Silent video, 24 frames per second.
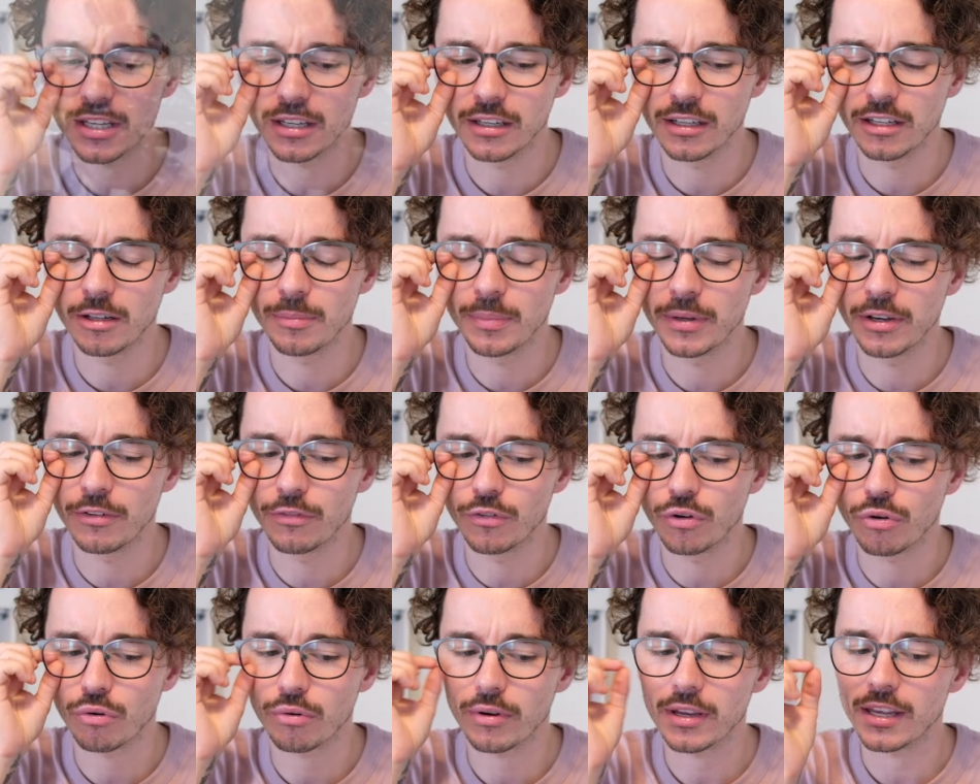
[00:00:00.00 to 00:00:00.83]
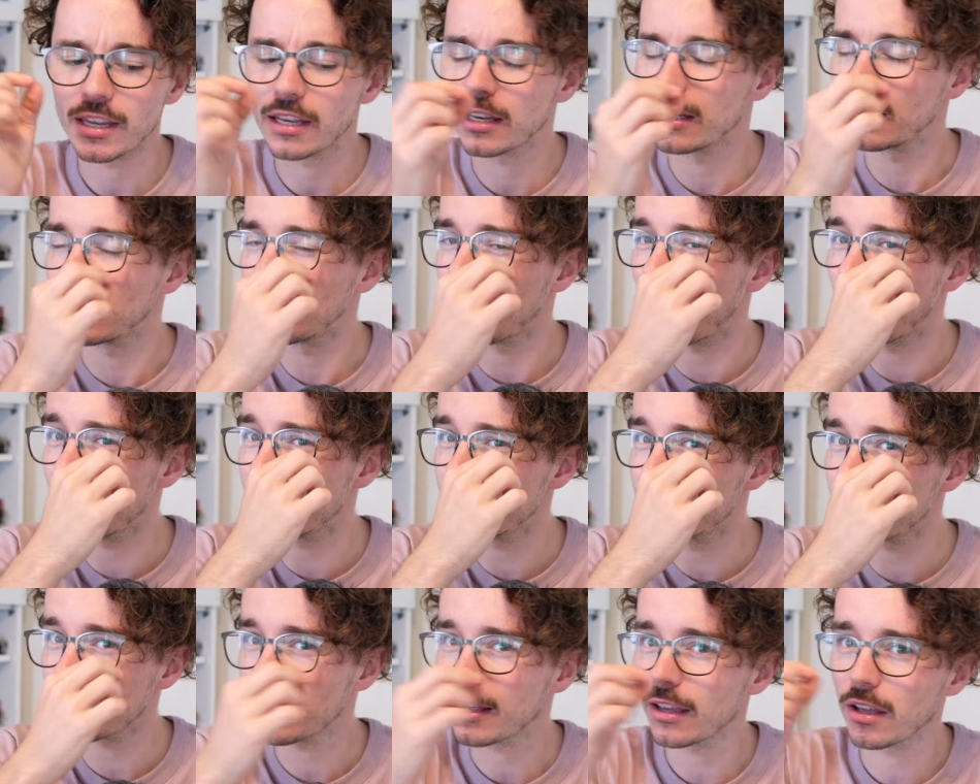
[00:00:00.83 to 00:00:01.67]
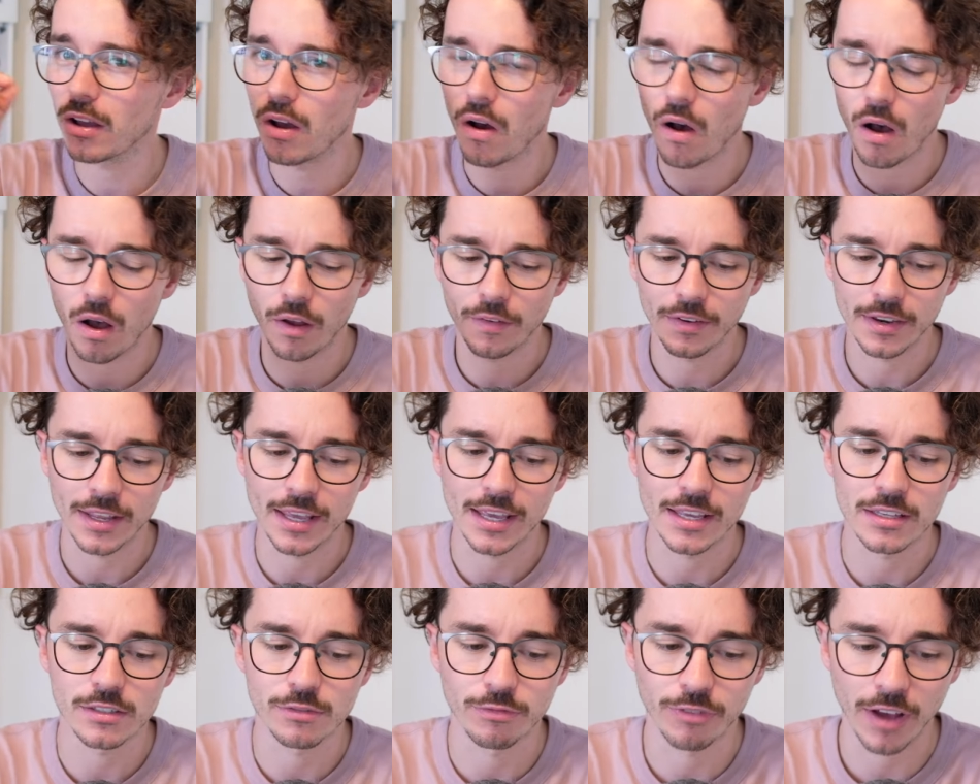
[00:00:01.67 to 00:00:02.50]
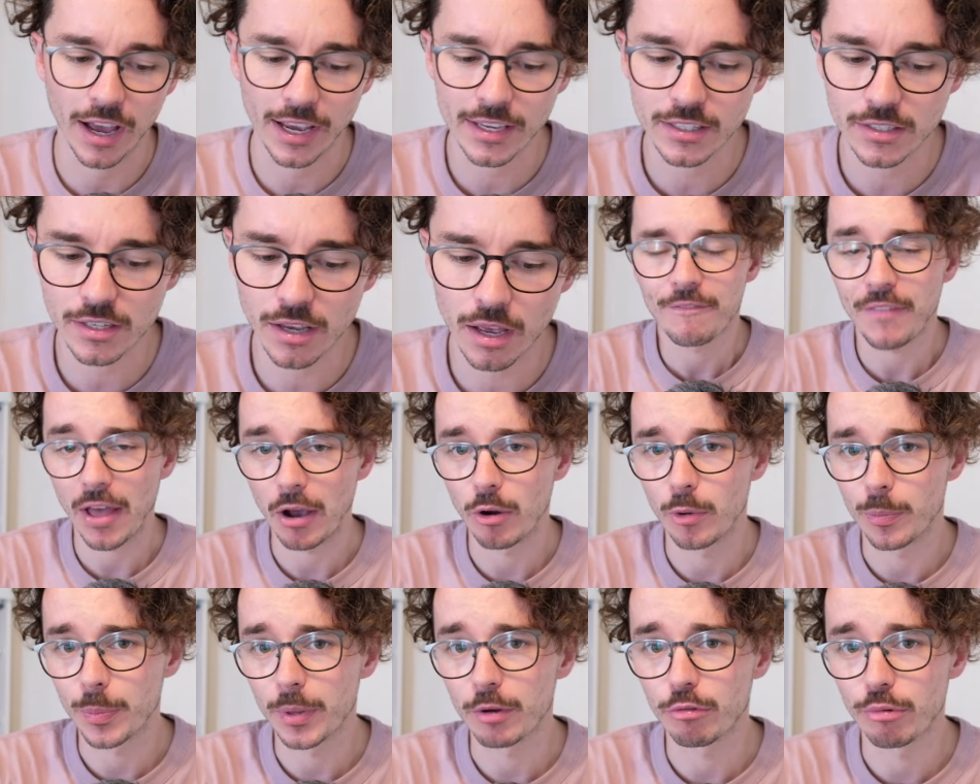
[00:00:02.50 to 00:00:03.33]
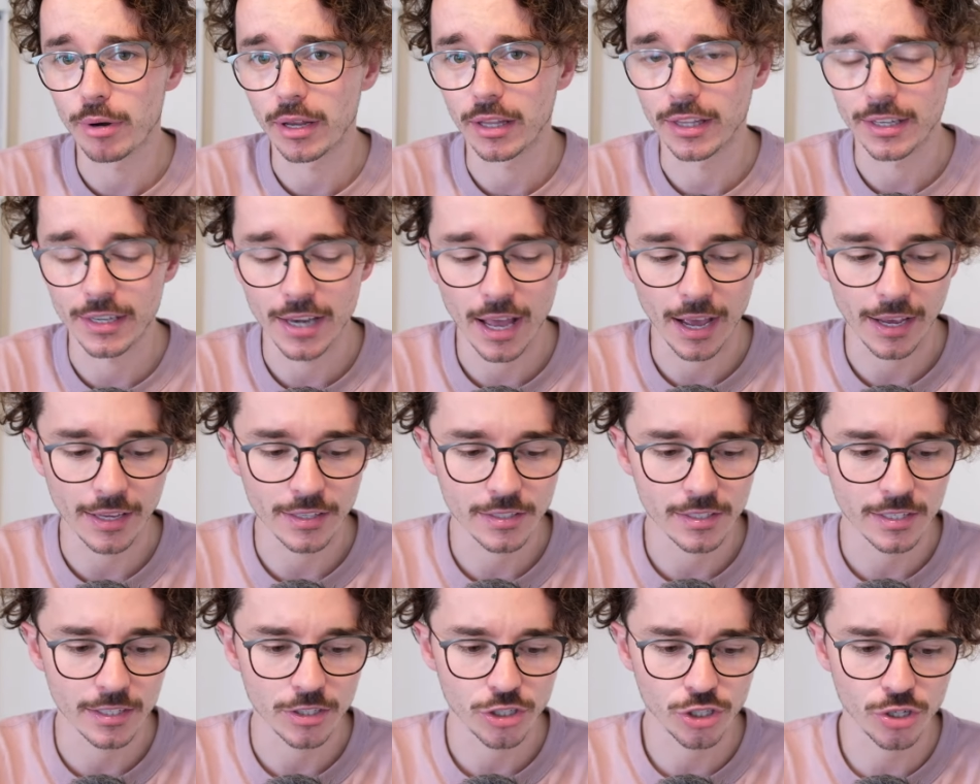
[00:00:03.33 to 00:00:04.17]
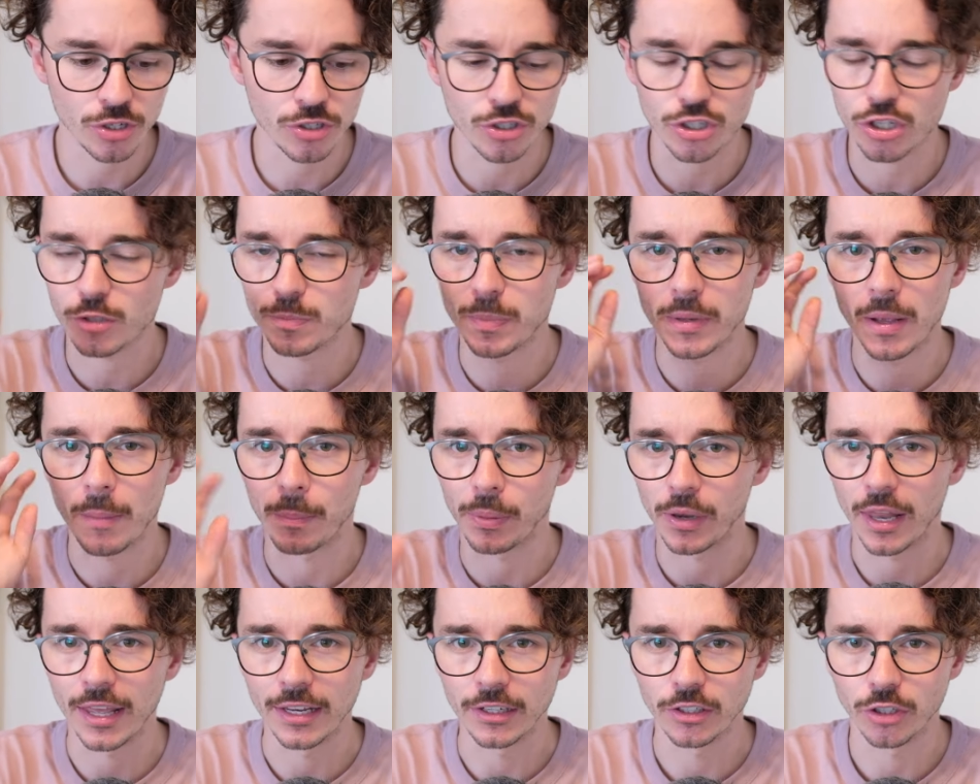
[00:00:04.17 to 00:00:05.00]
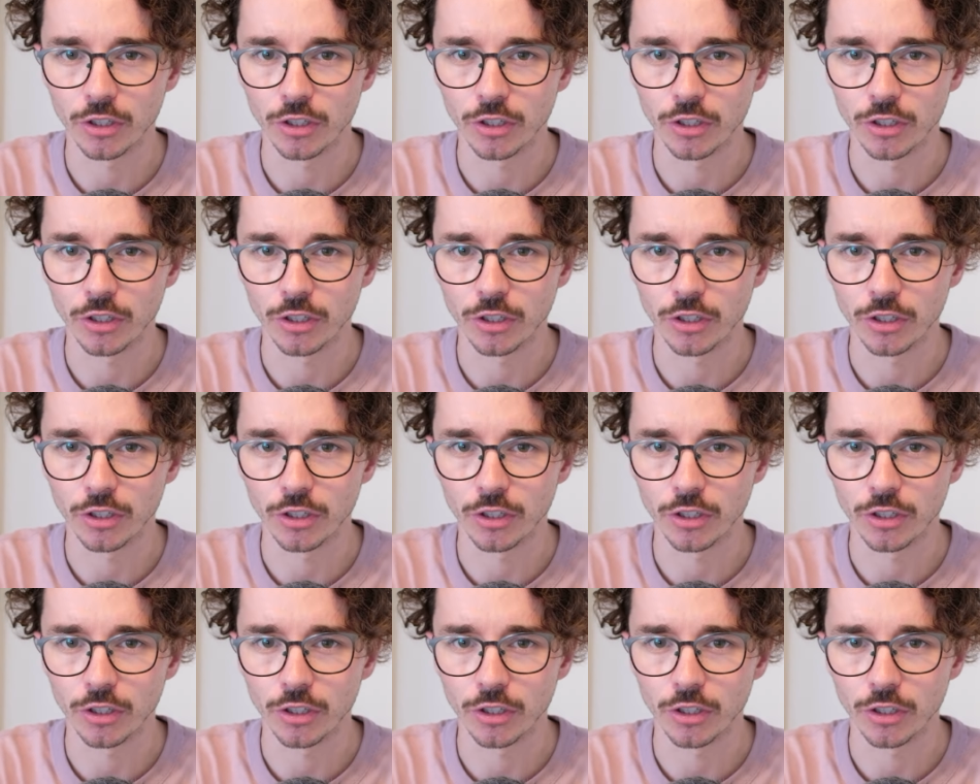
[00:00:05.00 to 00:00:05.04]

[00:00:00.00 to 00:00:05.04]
a little bit of green lighting on his visor. That would be really nice. It shouldn't just be a plain